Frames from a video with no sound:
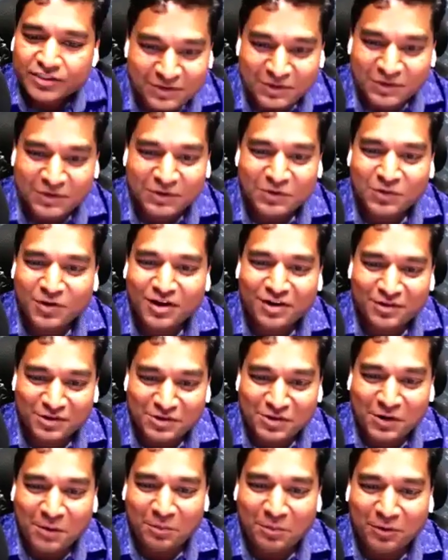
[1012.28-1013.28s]
you are
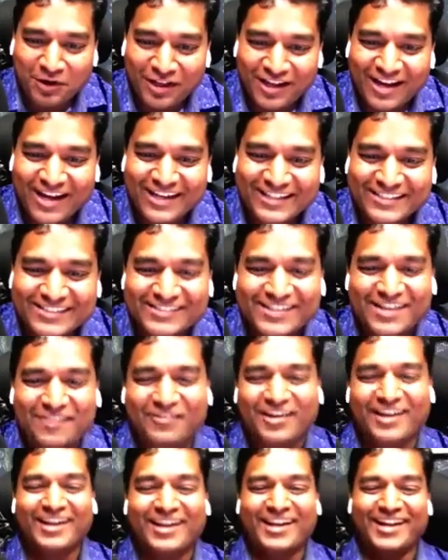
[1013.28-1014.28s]
pretty IT
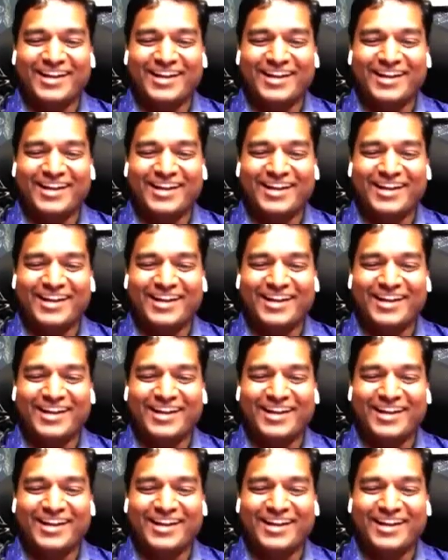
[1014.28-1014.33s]
savvy.